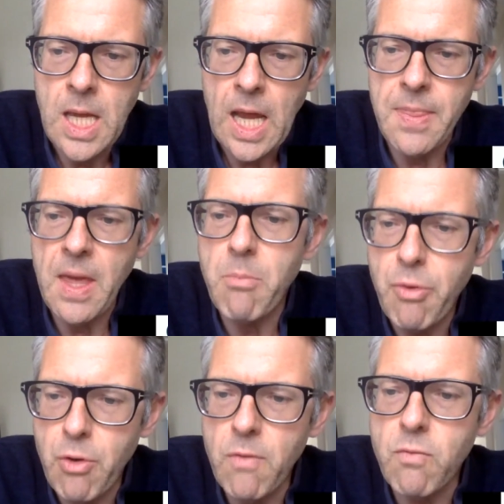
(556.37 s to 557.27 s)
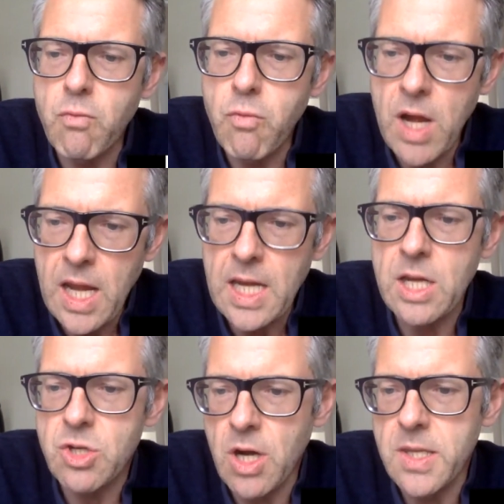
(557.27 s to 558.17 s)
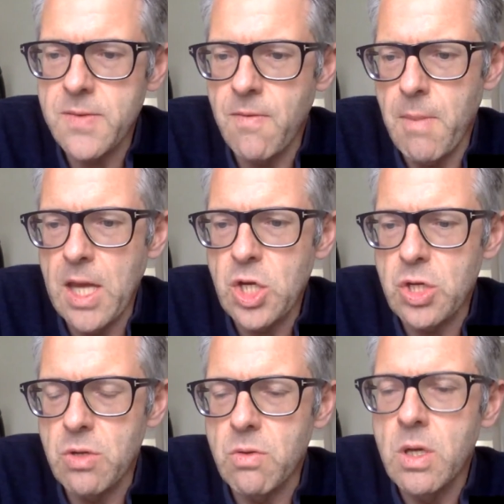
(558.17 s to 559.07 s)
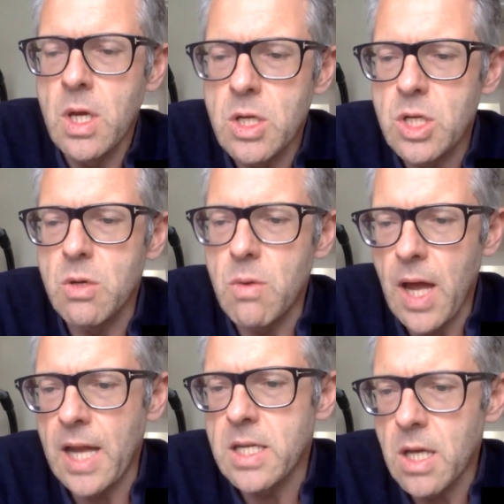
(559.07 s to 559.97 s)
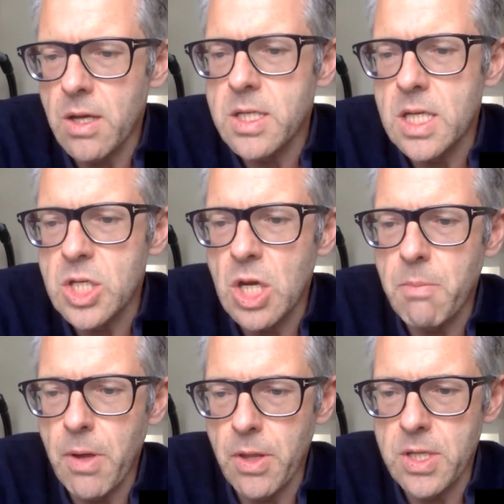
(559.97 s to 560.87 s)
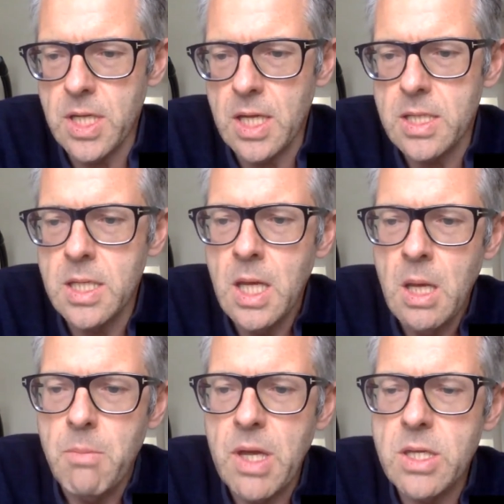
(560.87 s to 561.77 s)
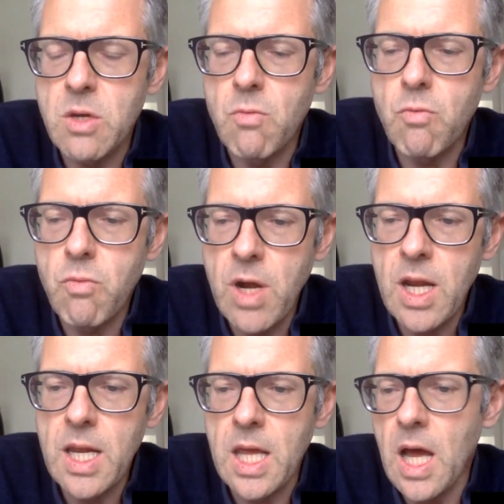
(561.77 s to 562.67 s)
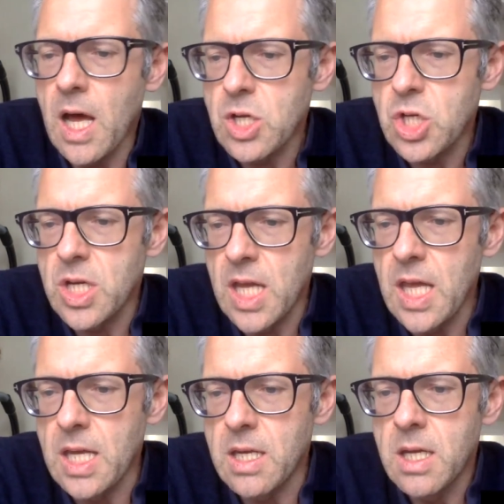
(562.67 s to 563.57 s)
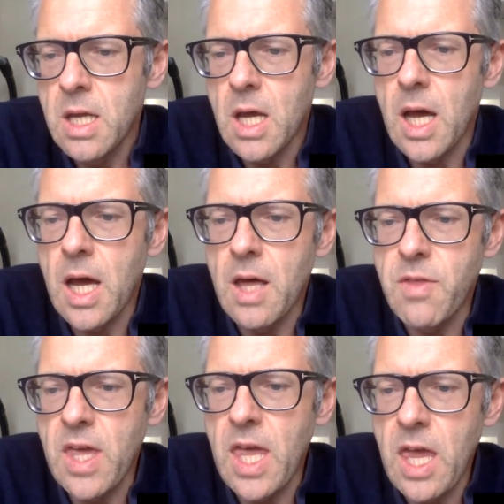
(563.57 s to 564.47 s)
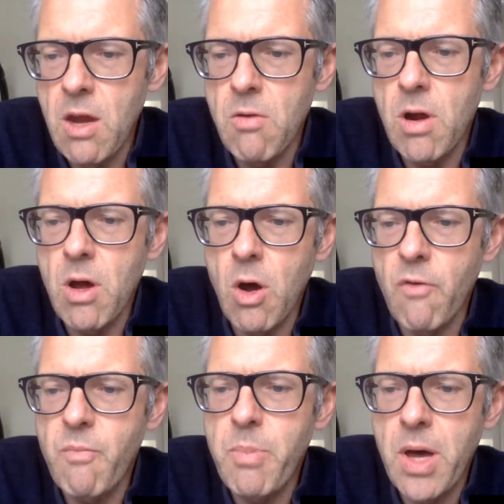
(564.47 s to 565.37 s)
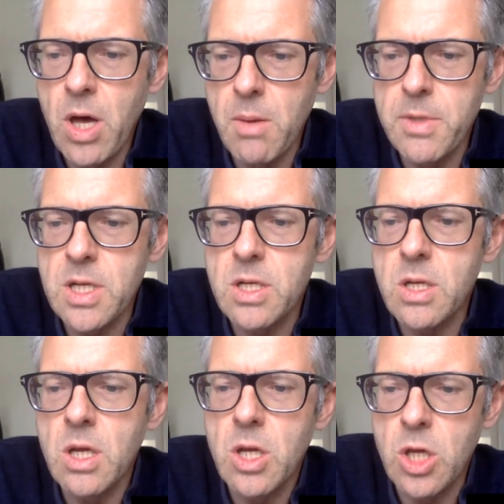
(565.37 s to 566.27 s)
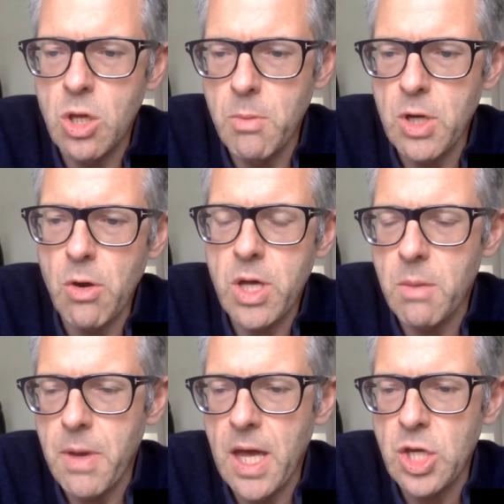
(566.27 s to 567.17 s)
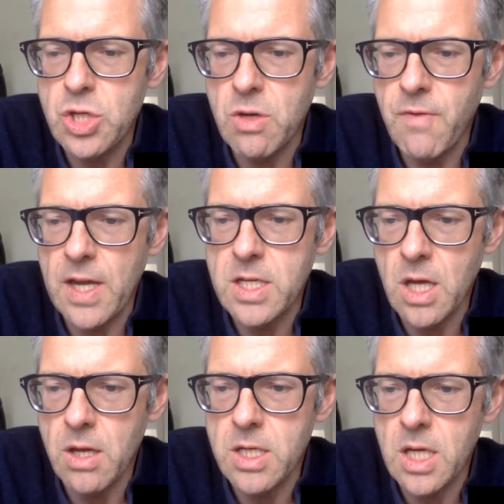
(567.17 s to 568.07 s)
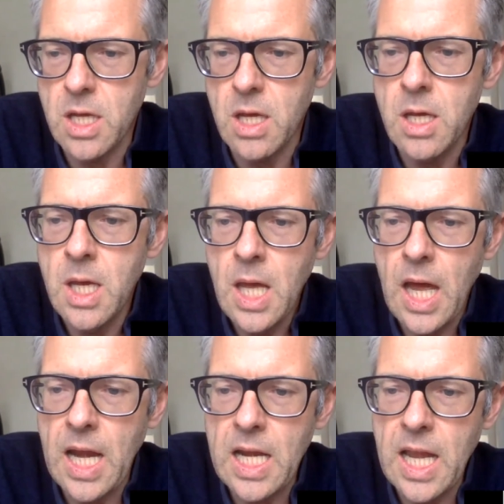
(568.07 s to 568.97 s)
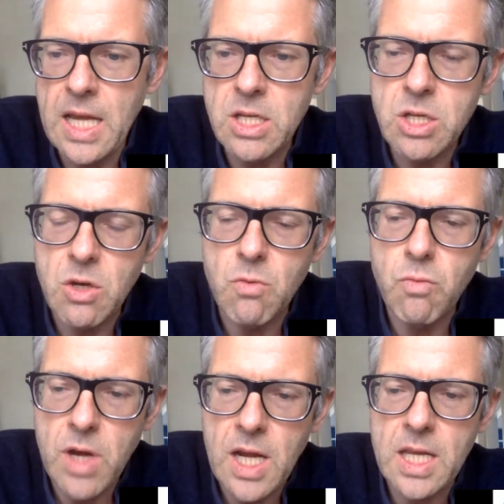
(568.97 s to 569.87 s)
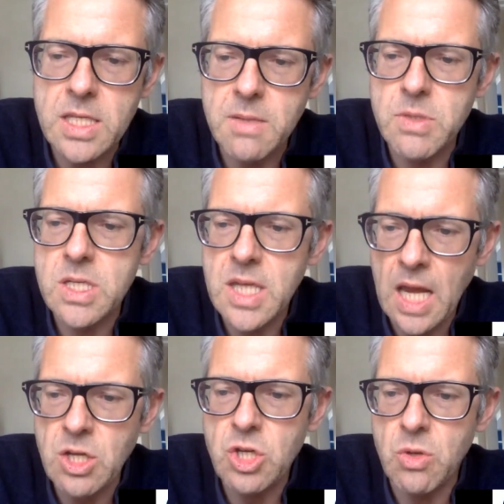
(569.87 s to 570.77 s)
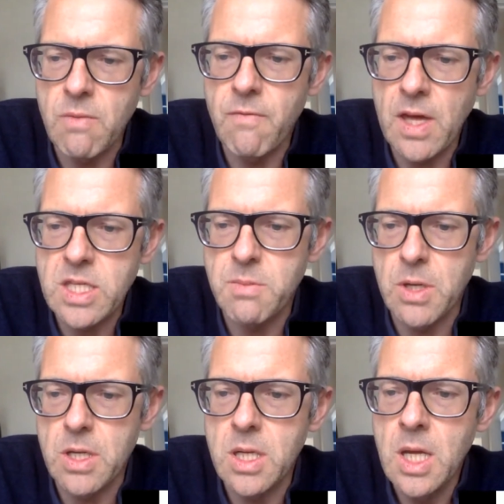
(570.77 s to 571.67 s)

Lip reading: And that proved really transformational to Antarctic geopolitics, because it really ushered in the era of permanent human occupation of Antarctica and led to really substantial investment